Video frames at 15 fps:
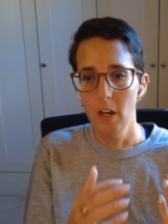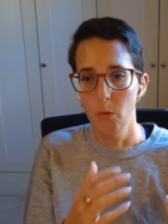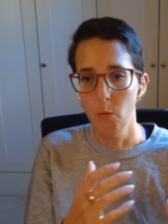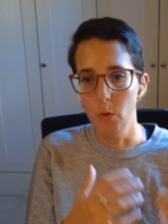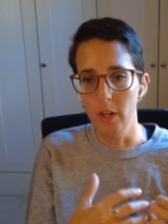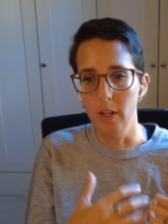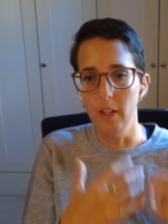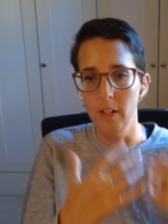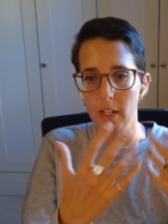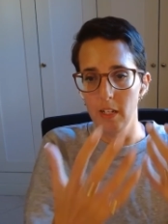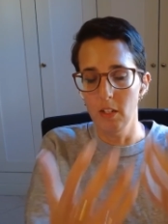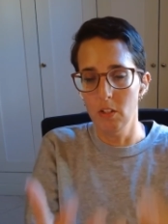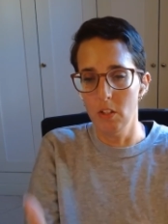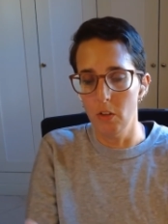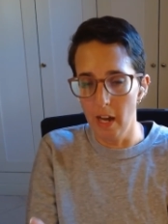We
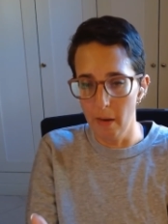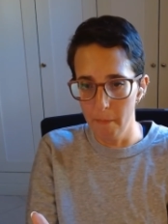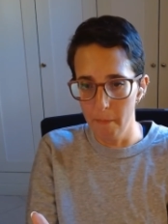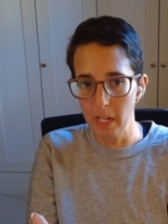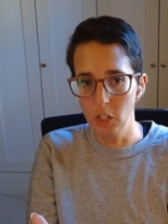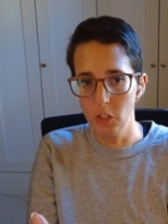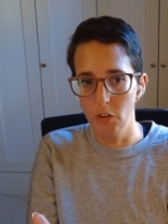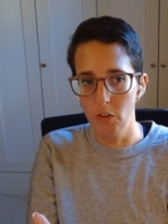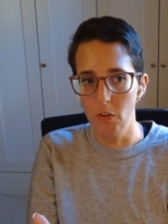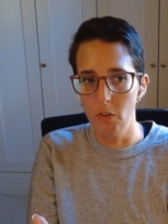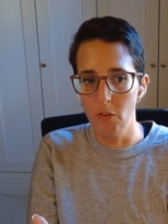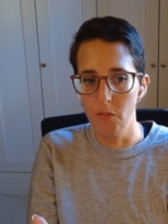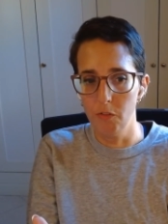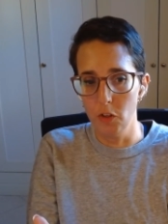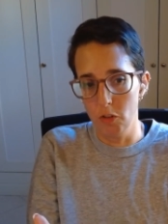need to make
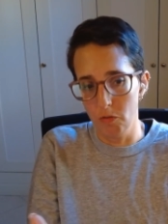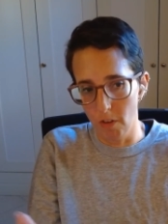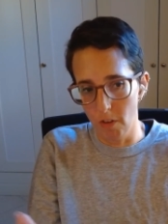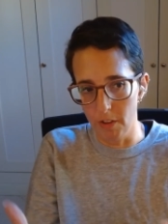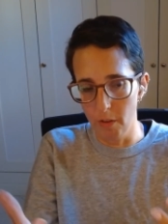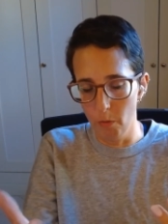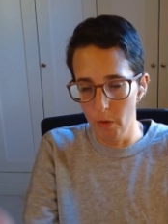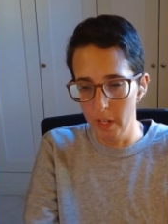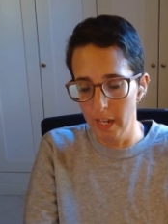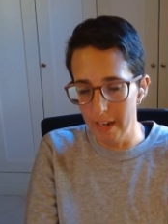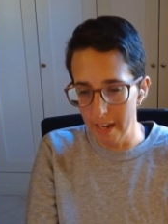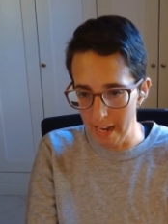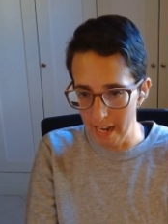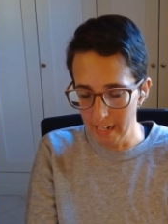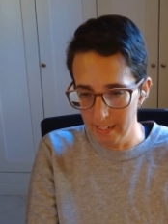sure, first of all, that we get
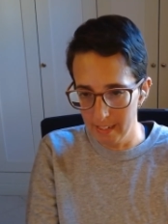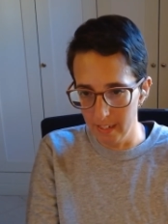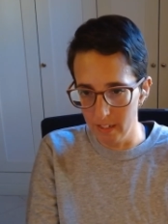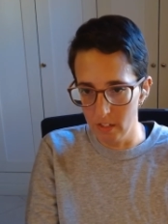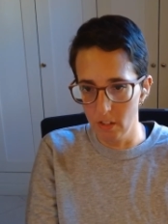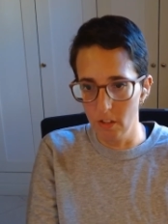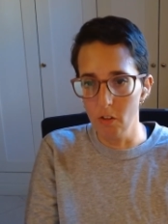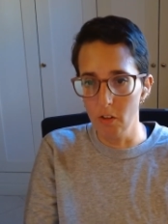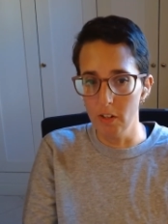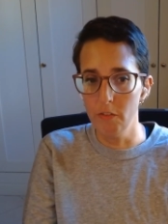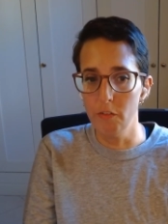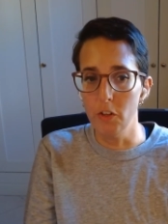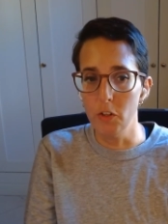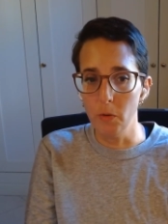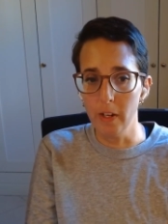access to the grid
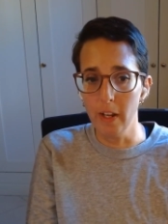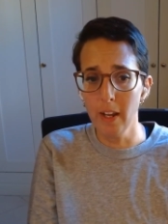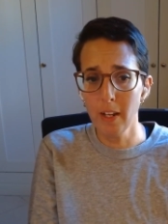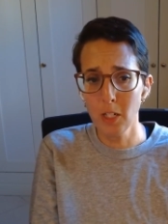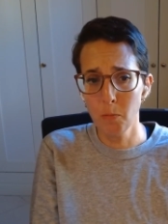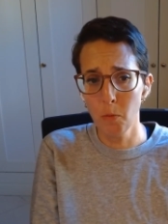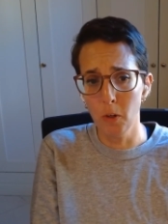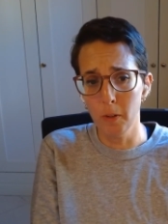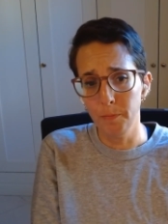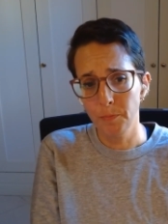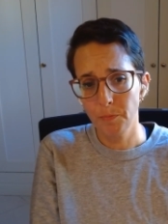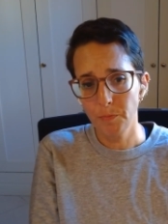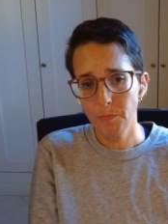for doing export,